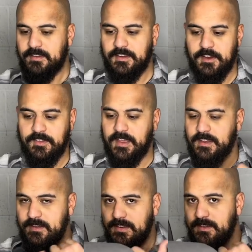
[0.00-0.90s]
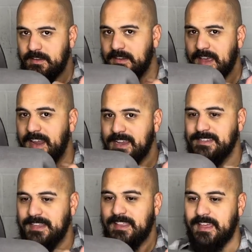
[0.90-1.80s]
You hear that? Kind of has
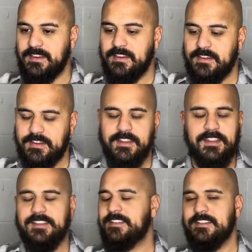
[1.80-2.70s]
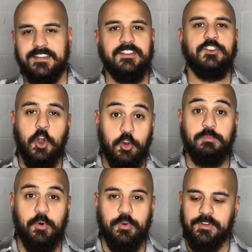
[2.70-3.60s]
like that
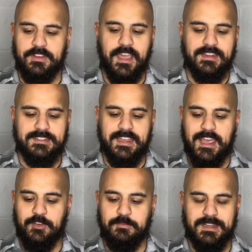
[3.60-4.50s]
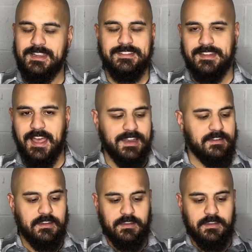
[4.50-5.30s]
cardboard kind of sound, but it's not.